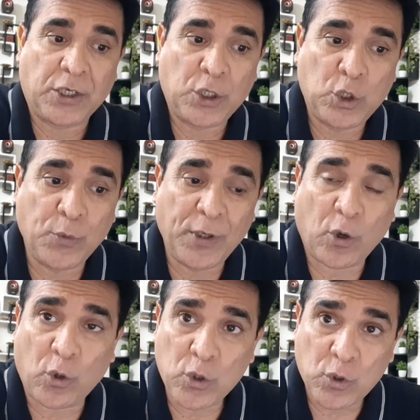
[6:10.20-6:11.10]
You will
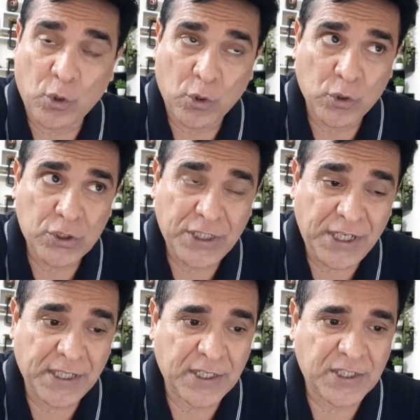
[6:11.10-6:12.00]
all see
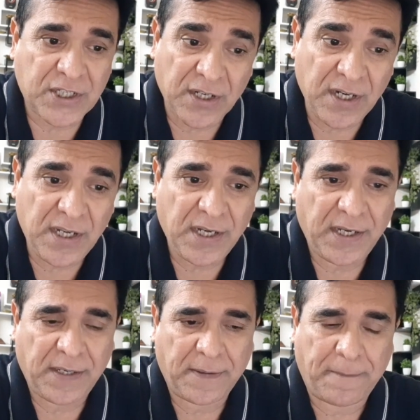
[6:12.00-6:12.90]
that suddenly